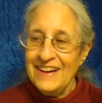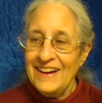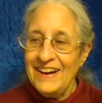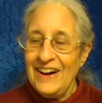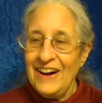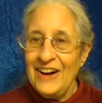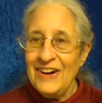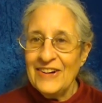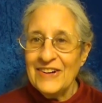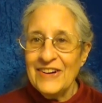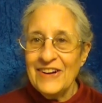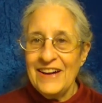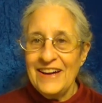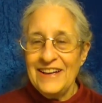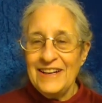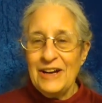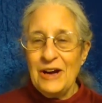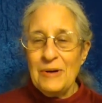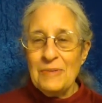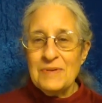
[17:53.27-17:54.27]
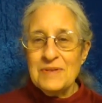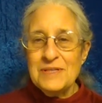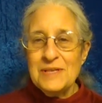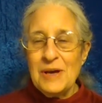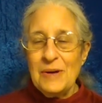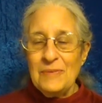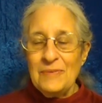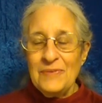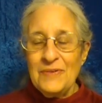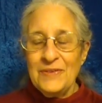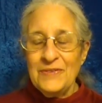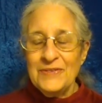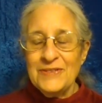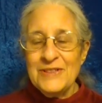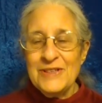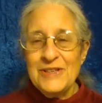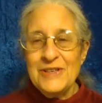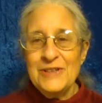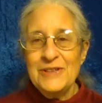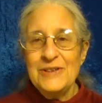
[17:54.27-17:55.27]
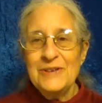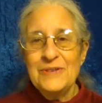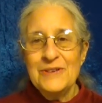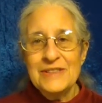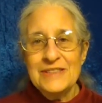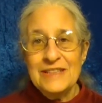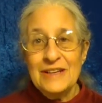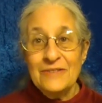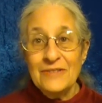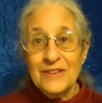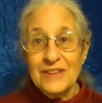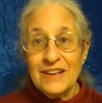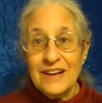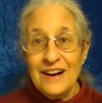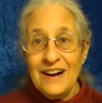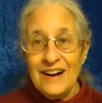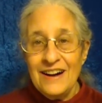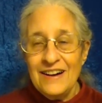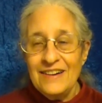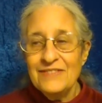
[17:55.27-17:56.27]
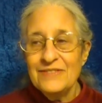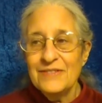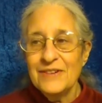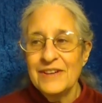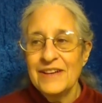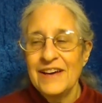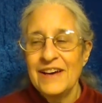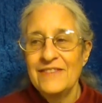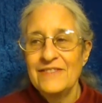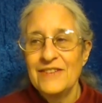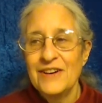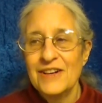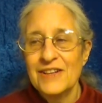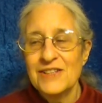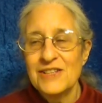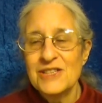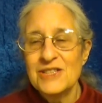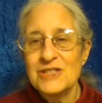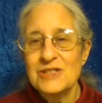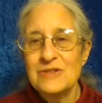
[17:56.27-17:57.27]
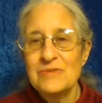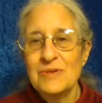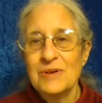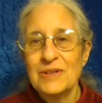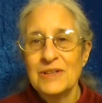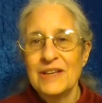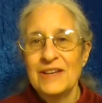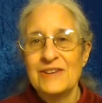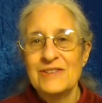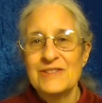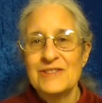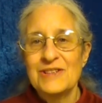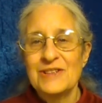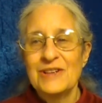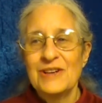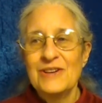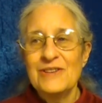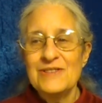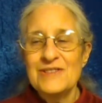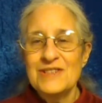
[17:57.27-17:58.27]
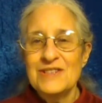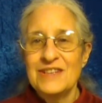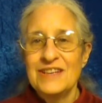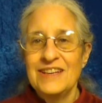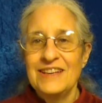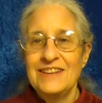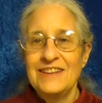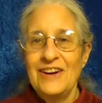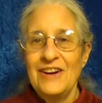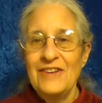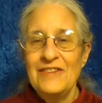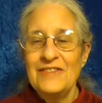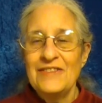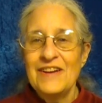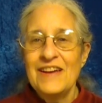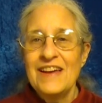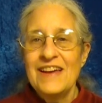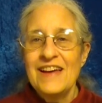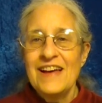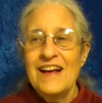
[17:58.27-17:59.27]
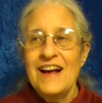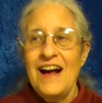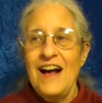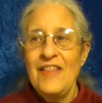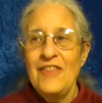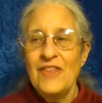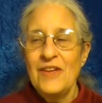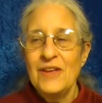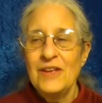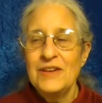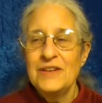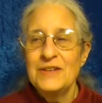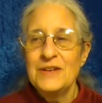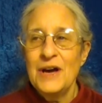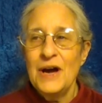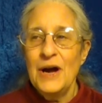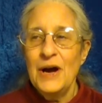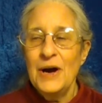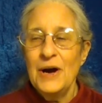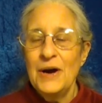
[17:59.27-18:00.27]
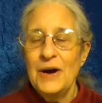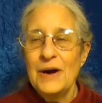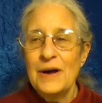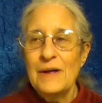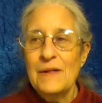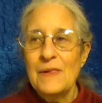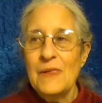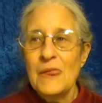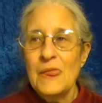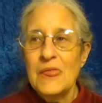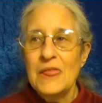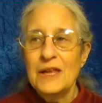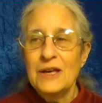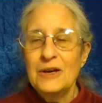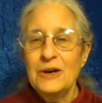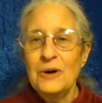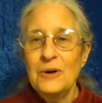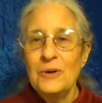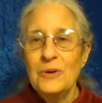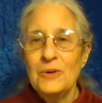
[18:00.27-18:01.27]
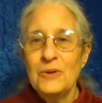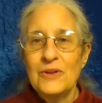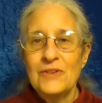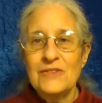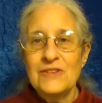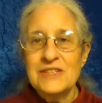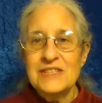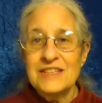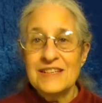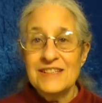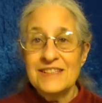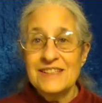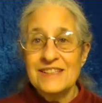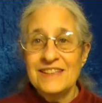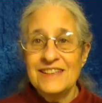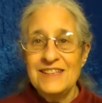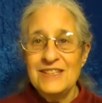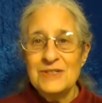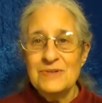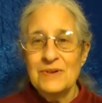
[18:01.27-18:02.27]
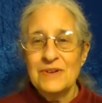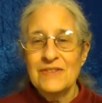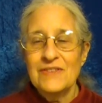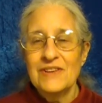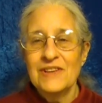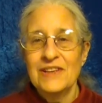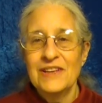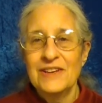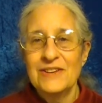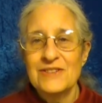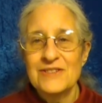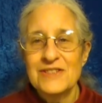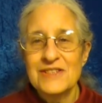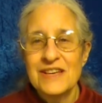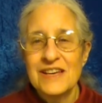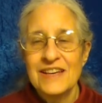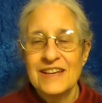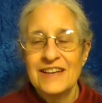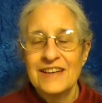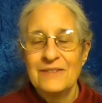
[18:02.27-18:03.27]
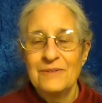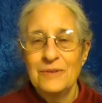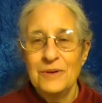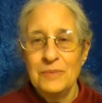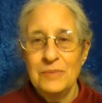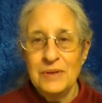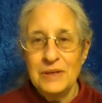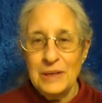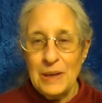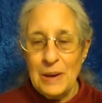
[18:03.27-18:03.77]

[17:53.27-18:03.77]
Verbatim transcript: All right, I hope this helpful to you. We're done with kaf. We have uh, just two more letters to go, shin and tav. And then uh, the goal of discussing each one of the letters will be